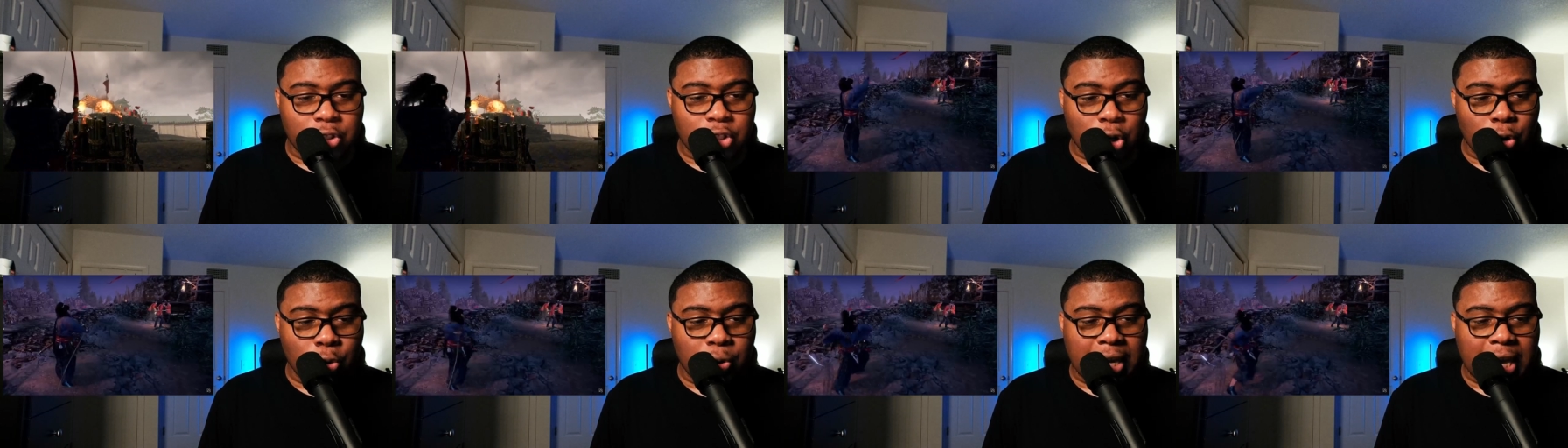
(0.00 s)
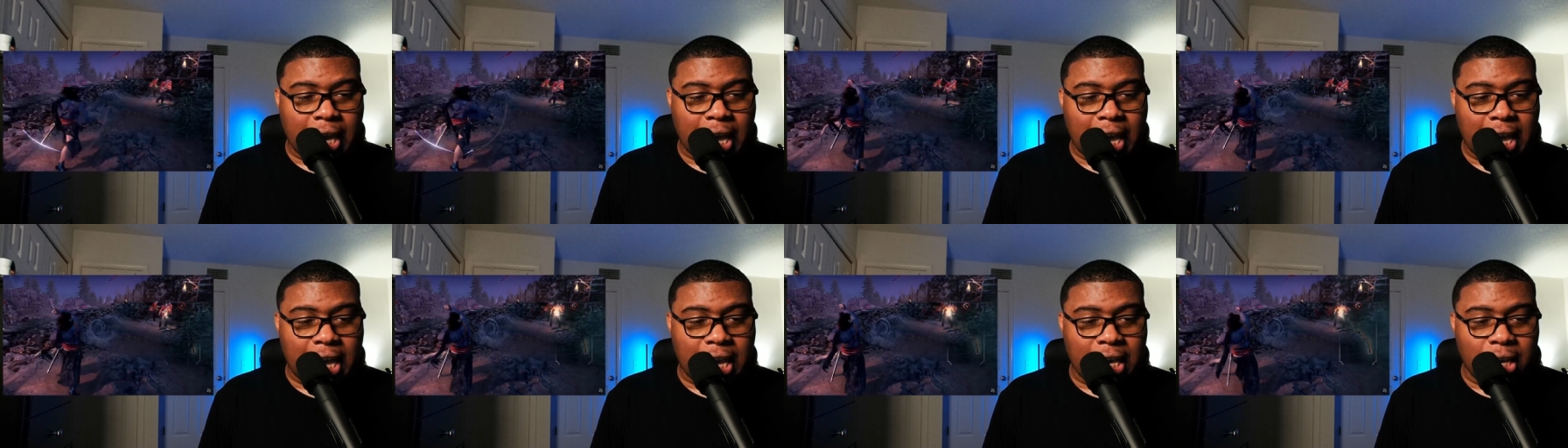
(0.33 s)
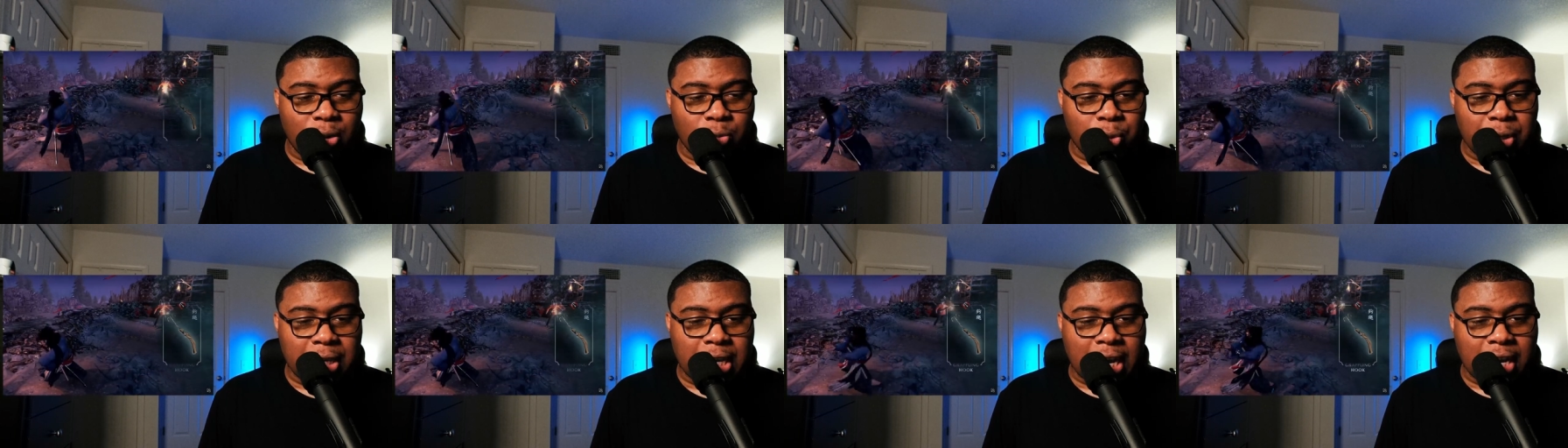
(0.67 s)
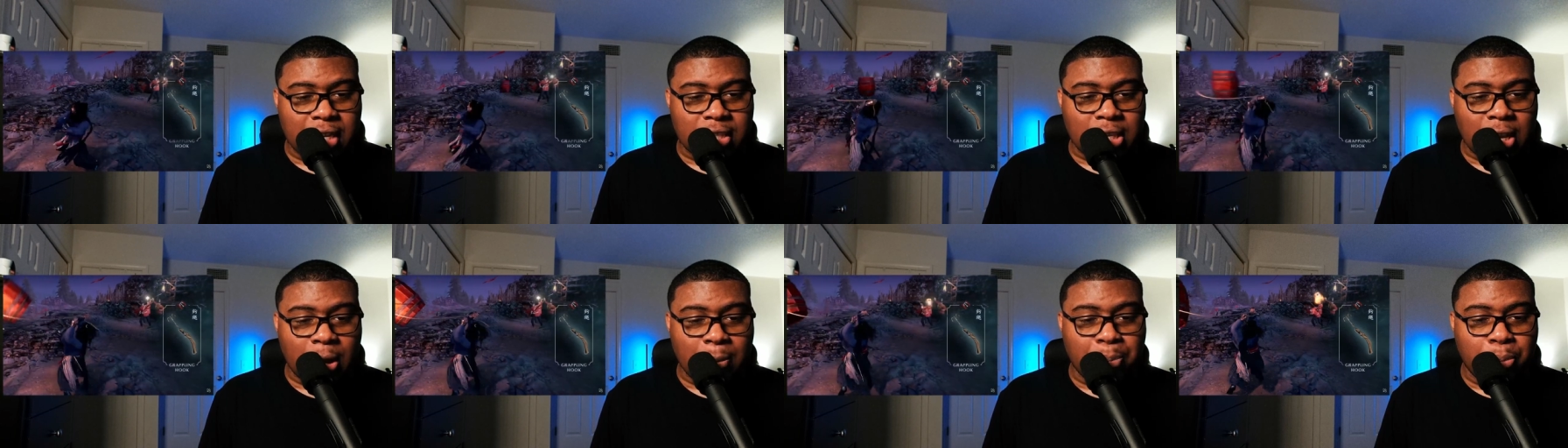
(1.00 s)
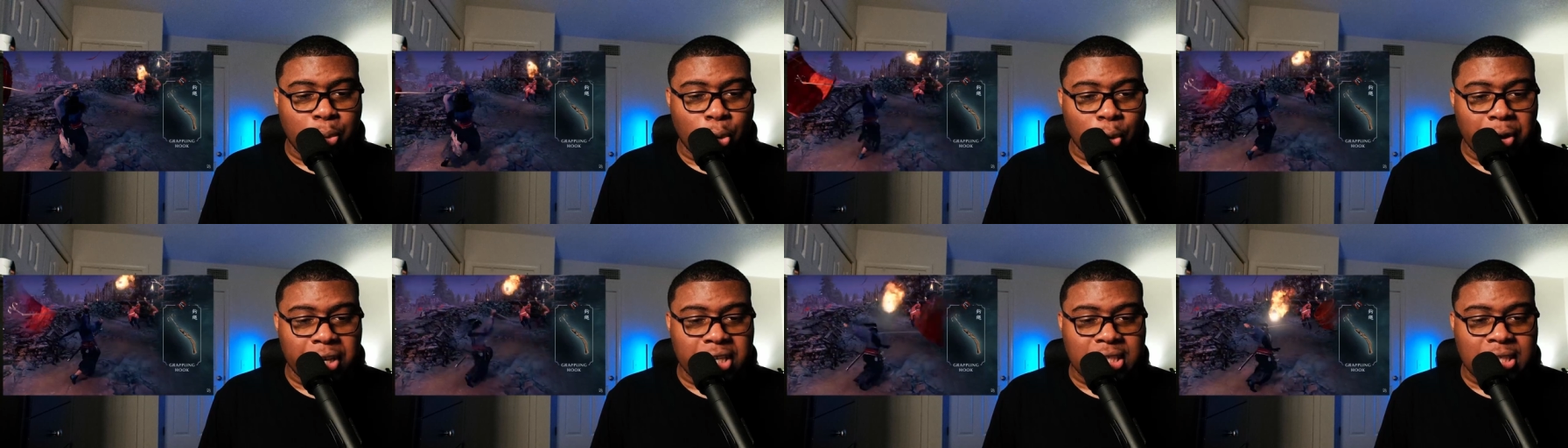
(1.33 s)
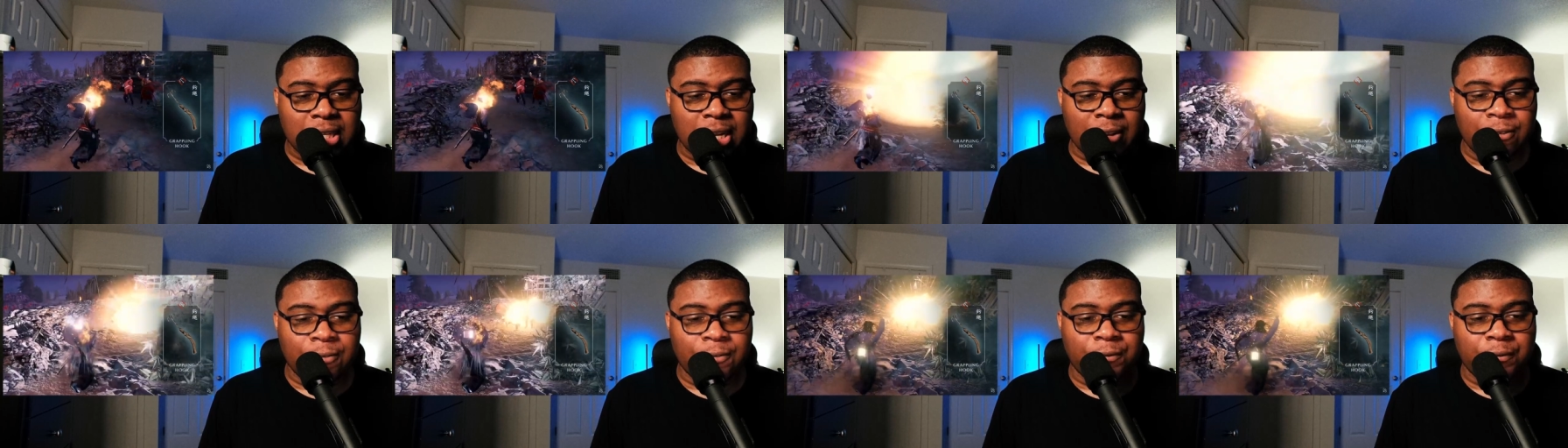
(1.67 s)
Okay, we got the poison
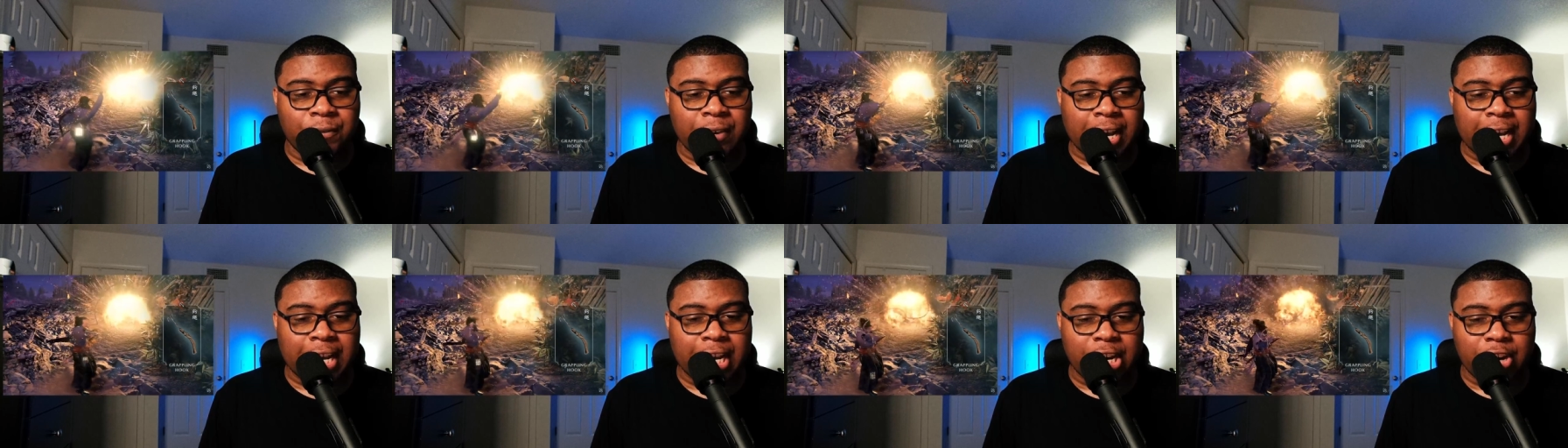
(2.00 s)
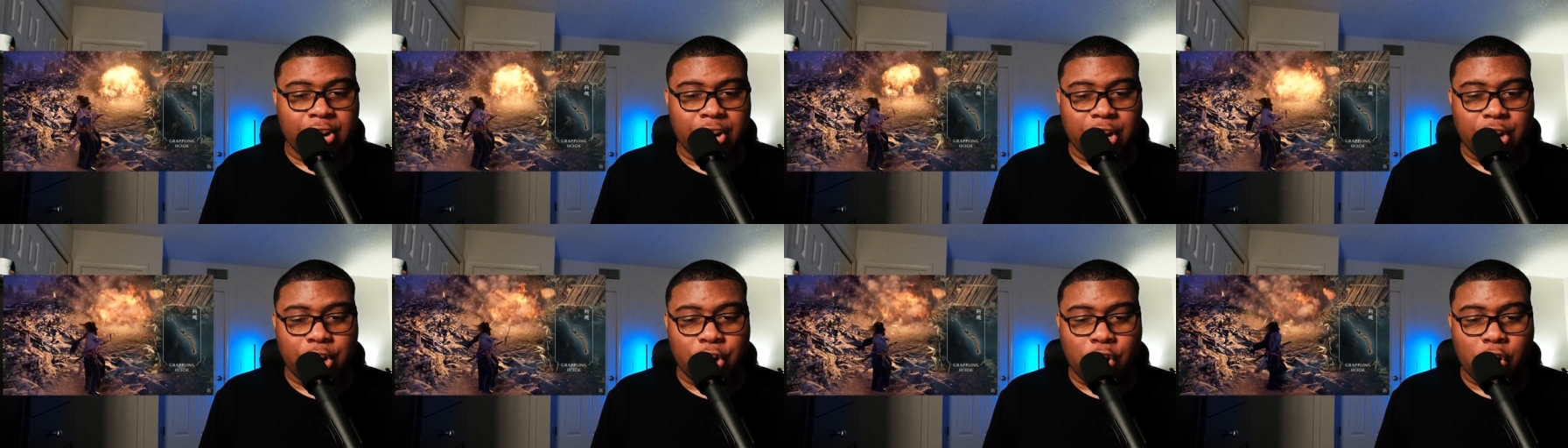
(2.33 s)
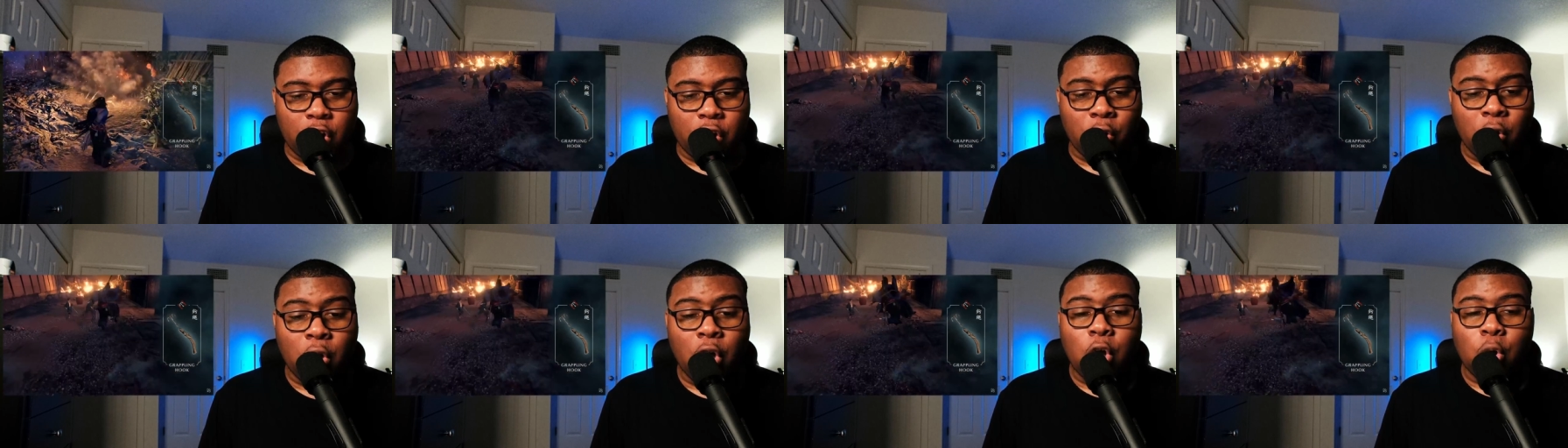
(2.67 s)
and fire arrow